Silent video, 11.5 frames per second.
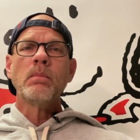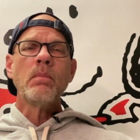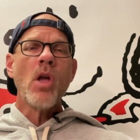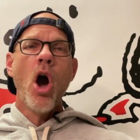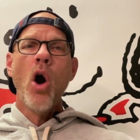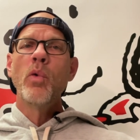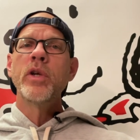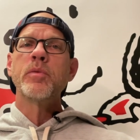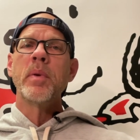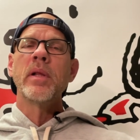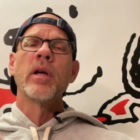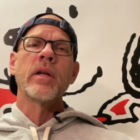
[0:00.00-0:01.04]
always
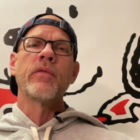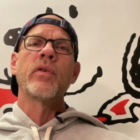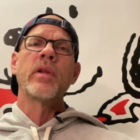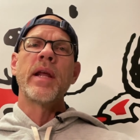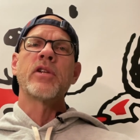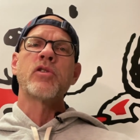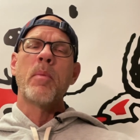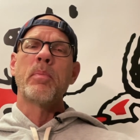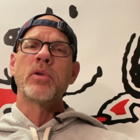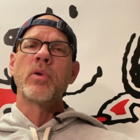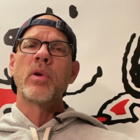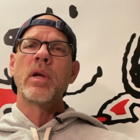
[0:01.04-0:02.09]
be looking for the next
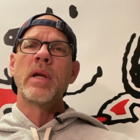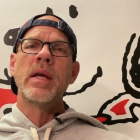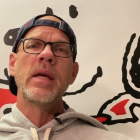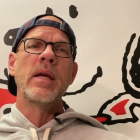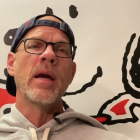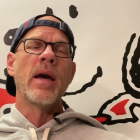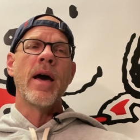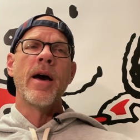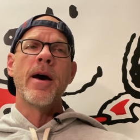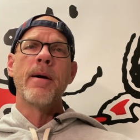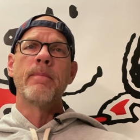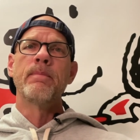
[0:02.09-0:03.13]
opportunity
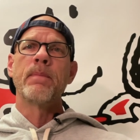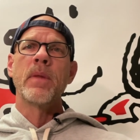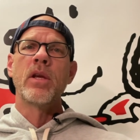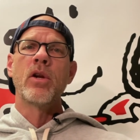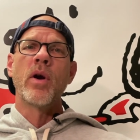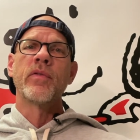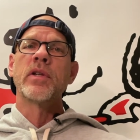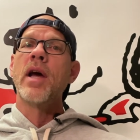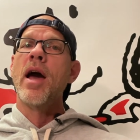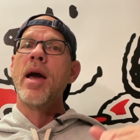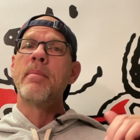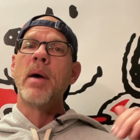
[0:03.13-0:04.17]
um, you know every
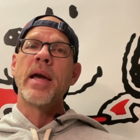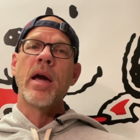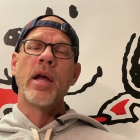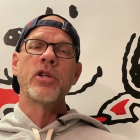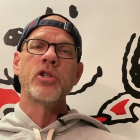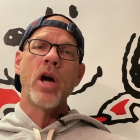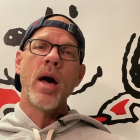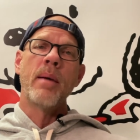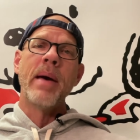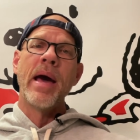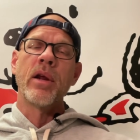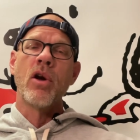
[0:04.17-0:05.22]
time i got a
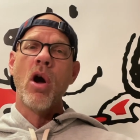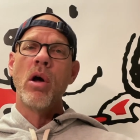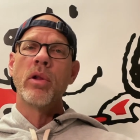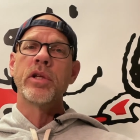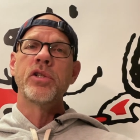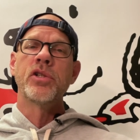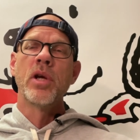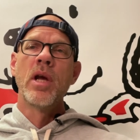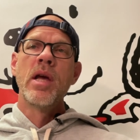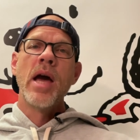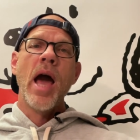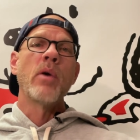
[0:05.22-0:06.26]
job out of college
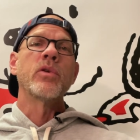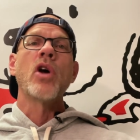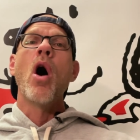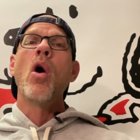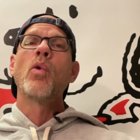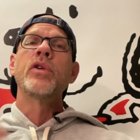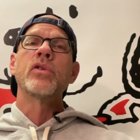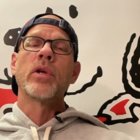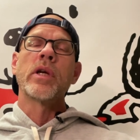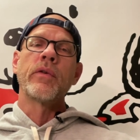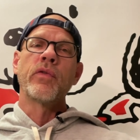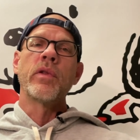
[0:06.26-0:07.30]
i was always
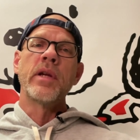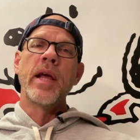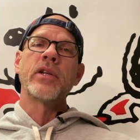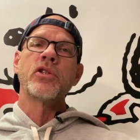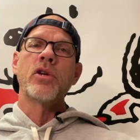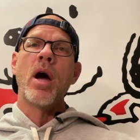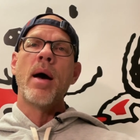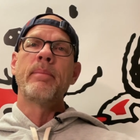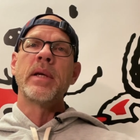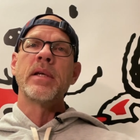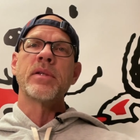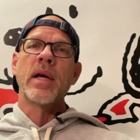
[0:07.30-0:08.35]
looking for the next job
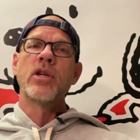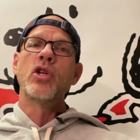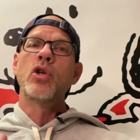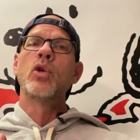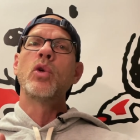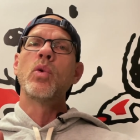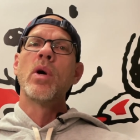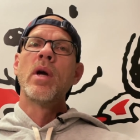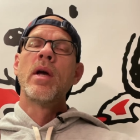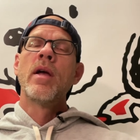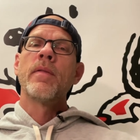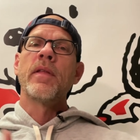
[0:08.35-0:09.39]
because i knew
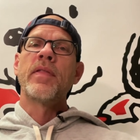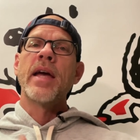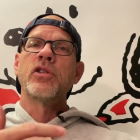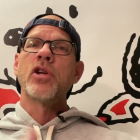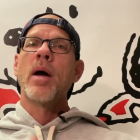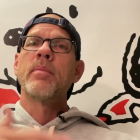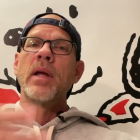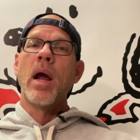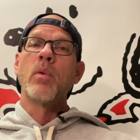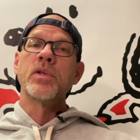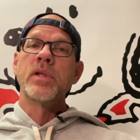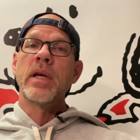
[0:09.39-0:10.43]
that that job that i
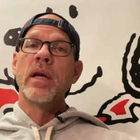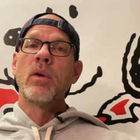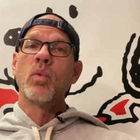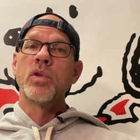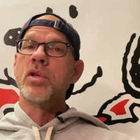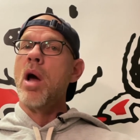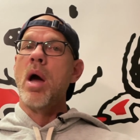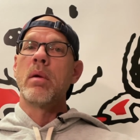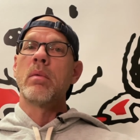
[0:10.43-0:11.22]
was in was not